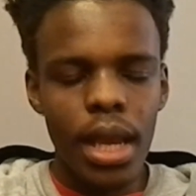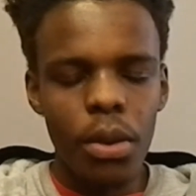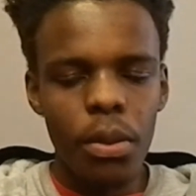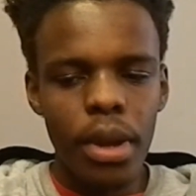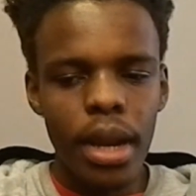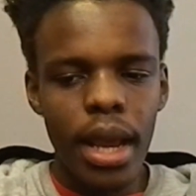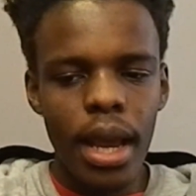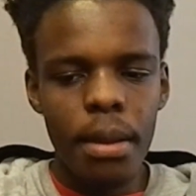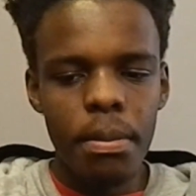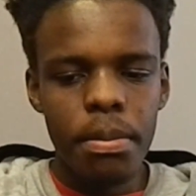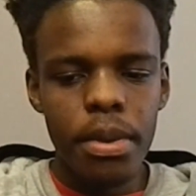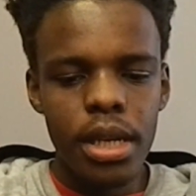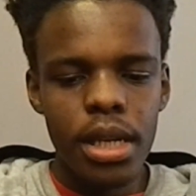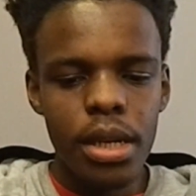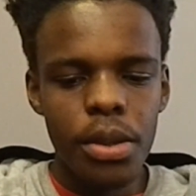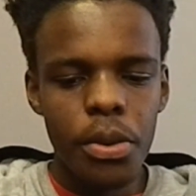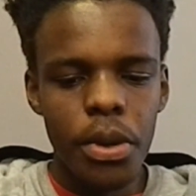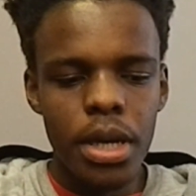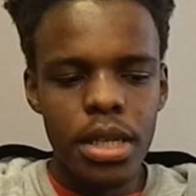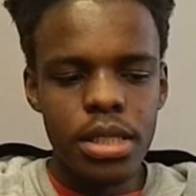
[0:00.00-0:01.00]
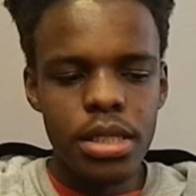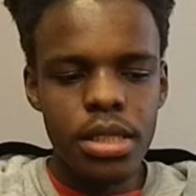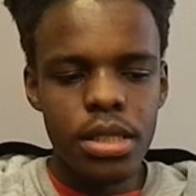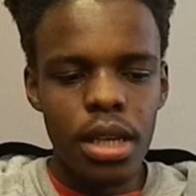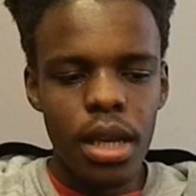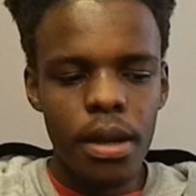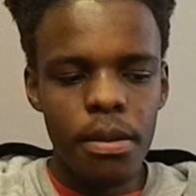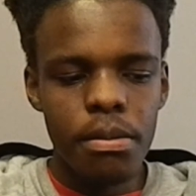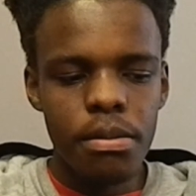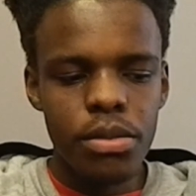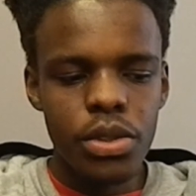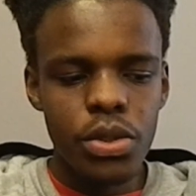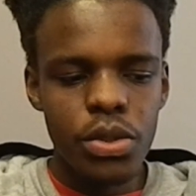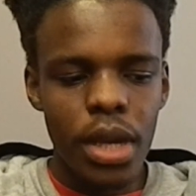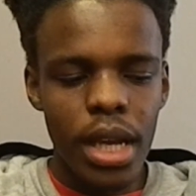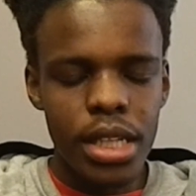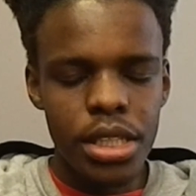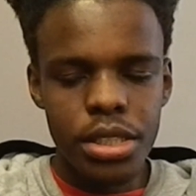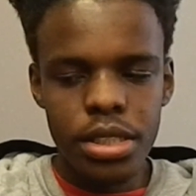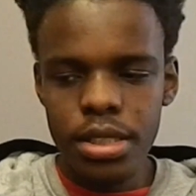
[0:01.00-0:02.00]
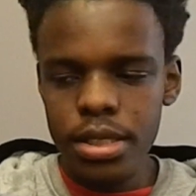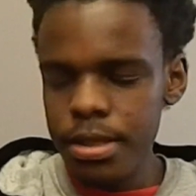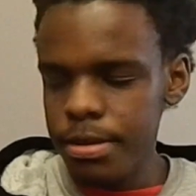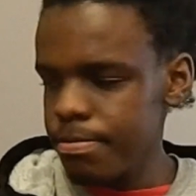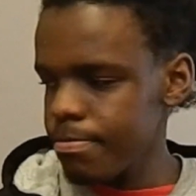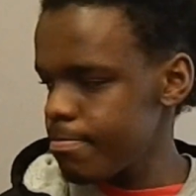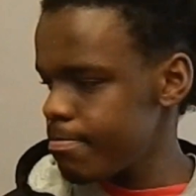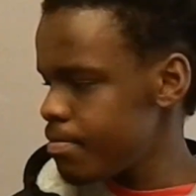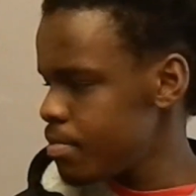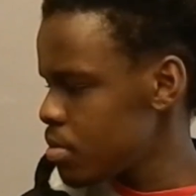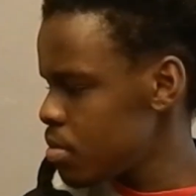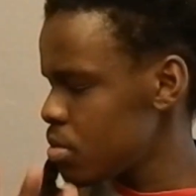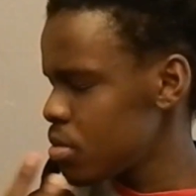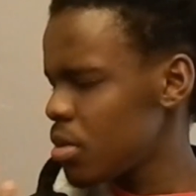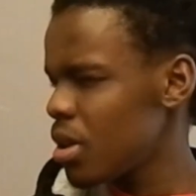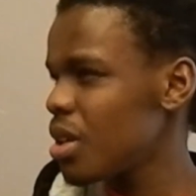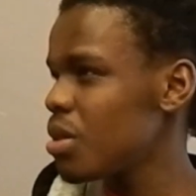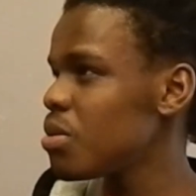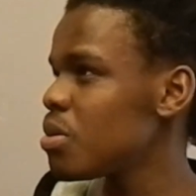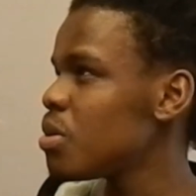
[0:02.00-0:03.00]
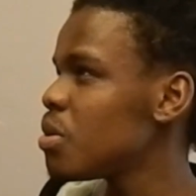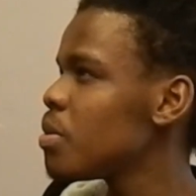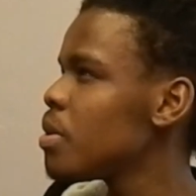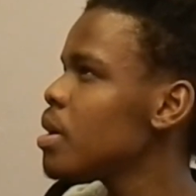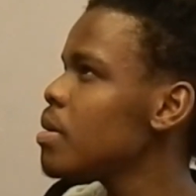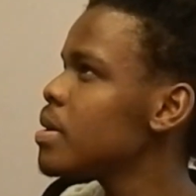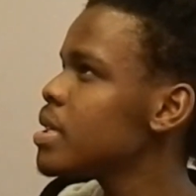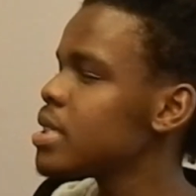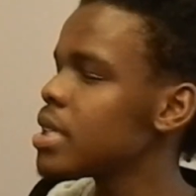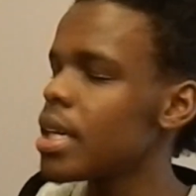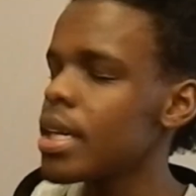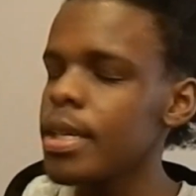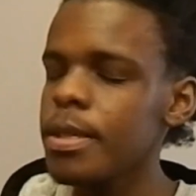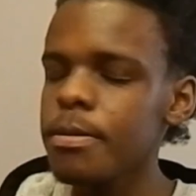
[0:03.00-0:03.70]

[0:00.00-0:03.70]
what happened was, so I just, where was I?